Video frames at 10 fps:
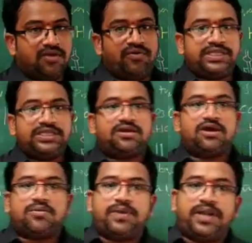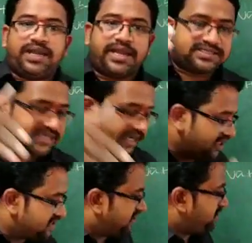When the carbon
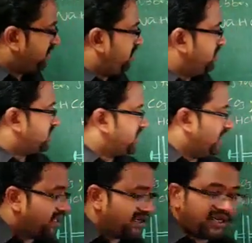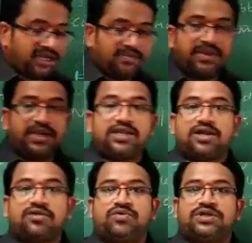dioxide is entered into the slate line, it
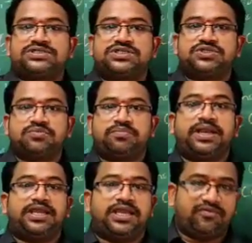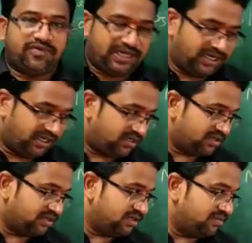converts into milky white.
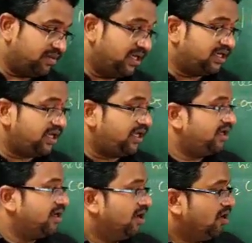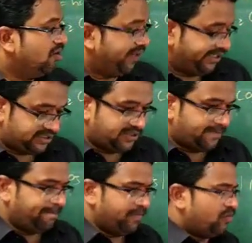Milky white.
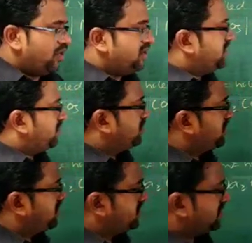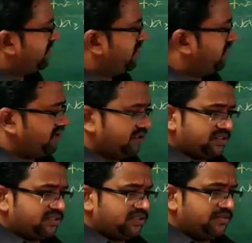Once the question is given like
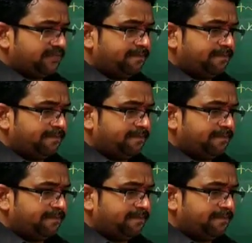this,